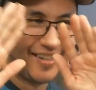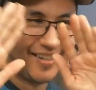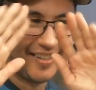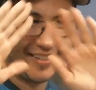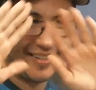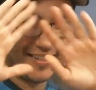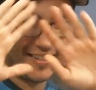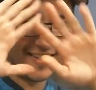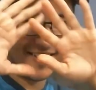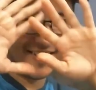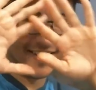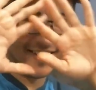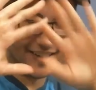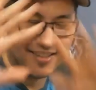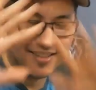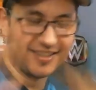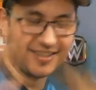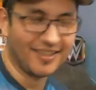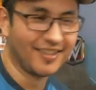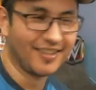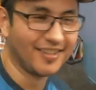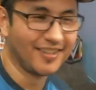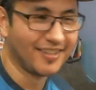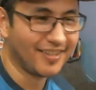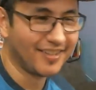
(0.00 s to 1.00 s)
Ah.
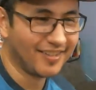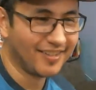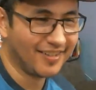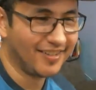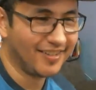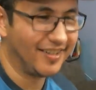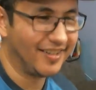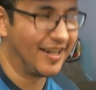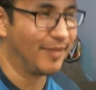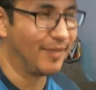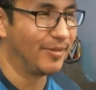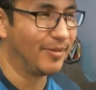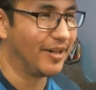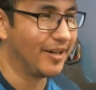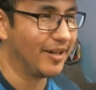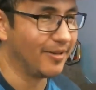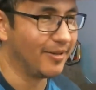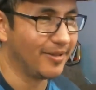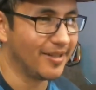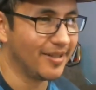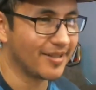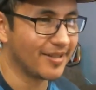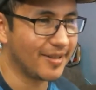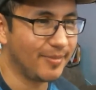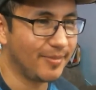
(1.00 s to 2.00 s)
No, but
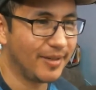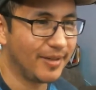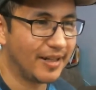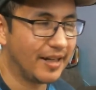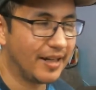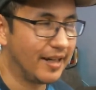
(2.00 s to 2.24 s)
anyways, I mean,